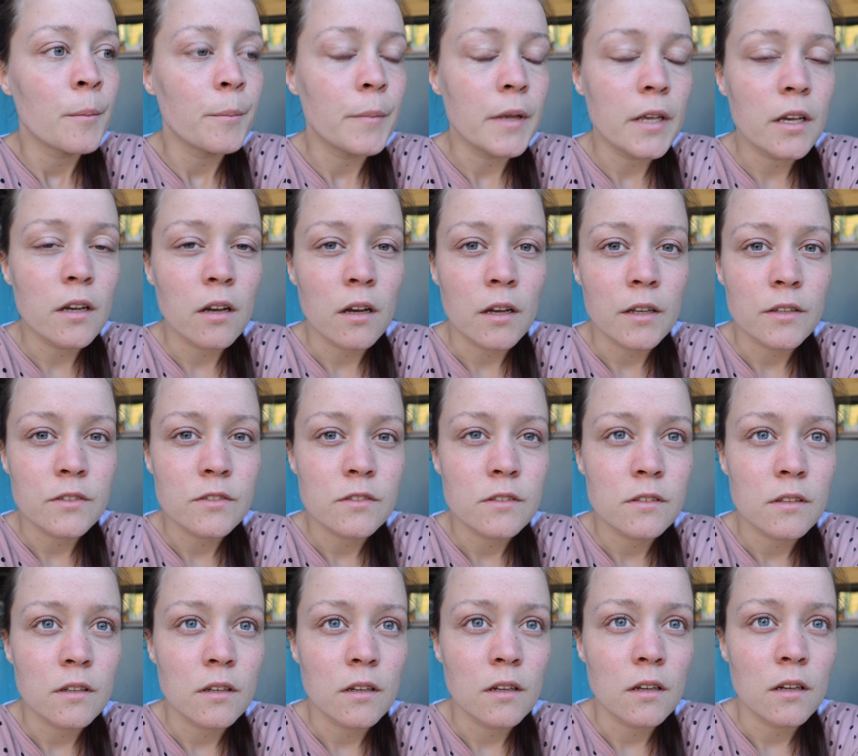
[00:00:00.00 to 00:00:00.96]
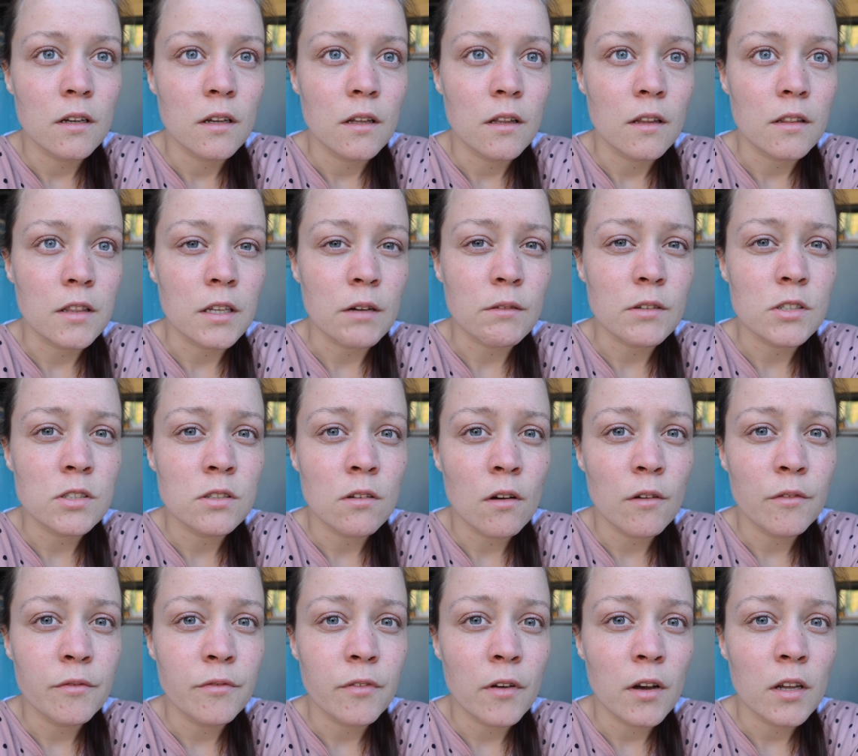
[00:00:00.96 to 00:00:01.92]
because there is
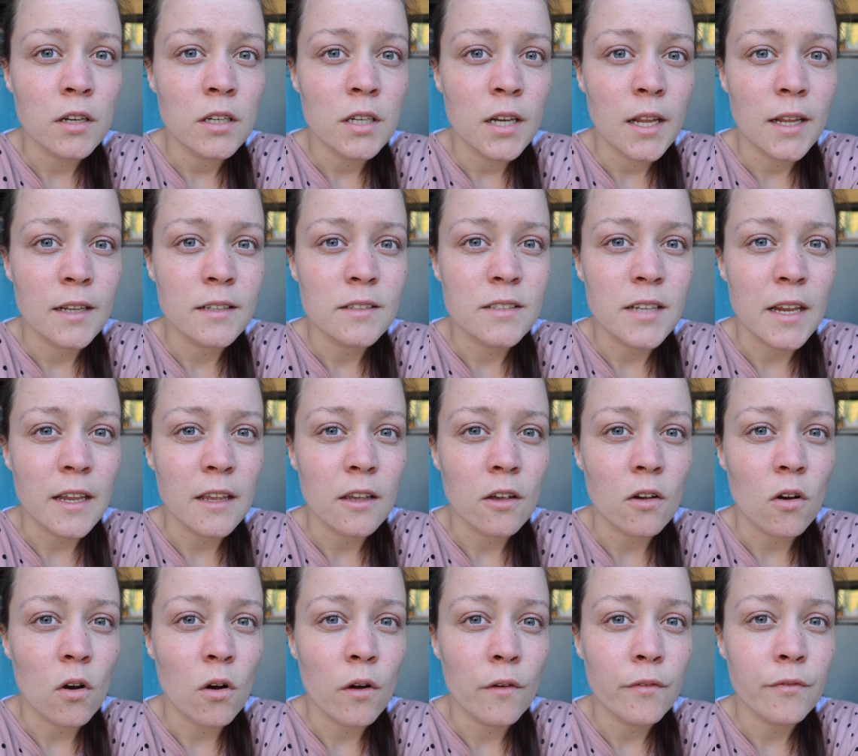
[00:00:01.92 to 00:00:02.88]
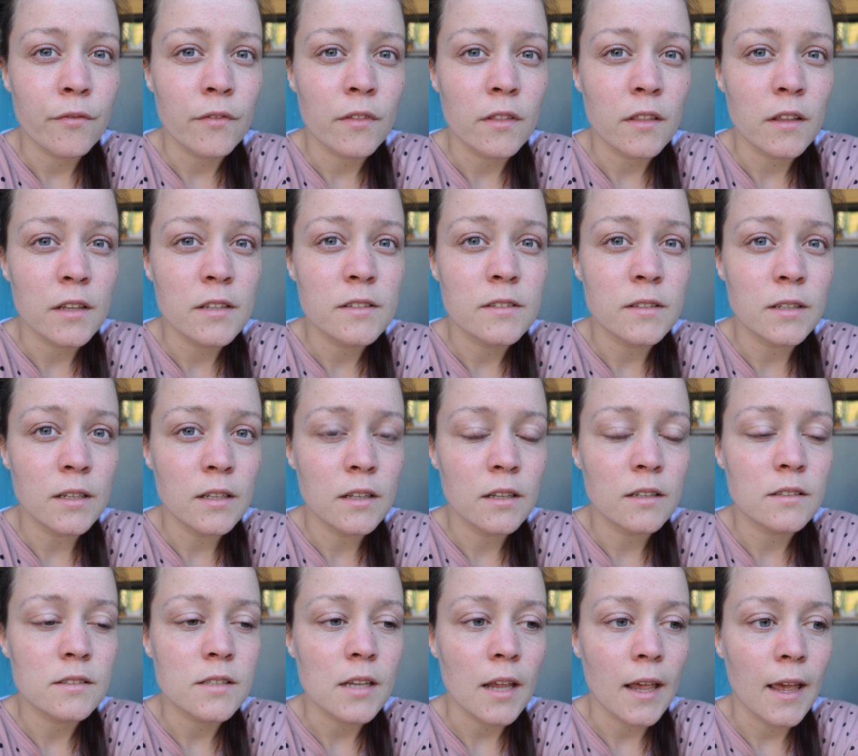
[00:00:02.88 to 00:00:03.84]
no fun in taking off the
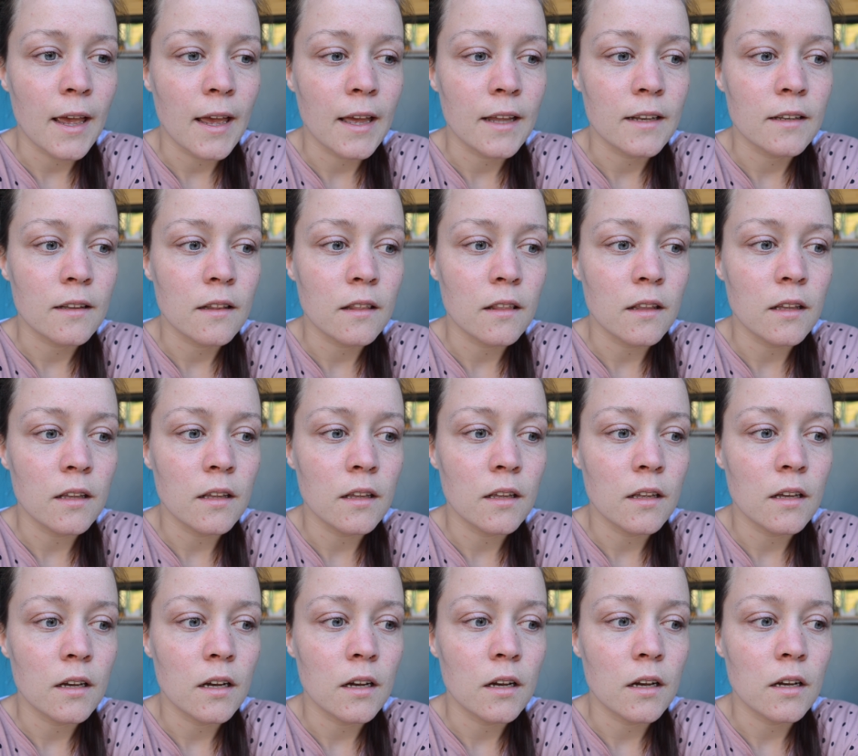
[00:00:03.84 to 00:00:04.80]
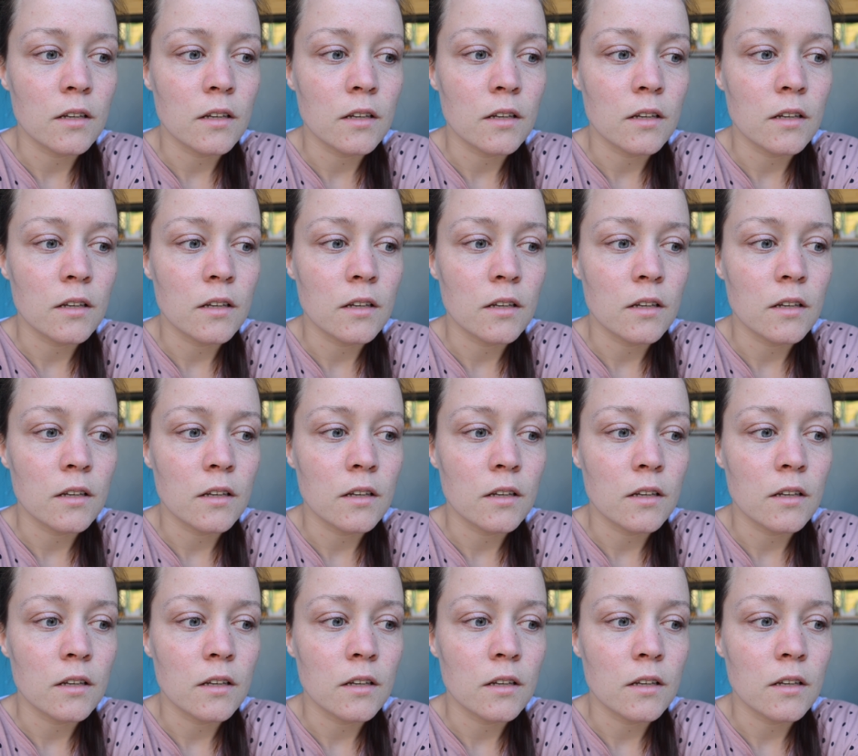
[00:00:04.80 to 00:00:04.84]
sealant and the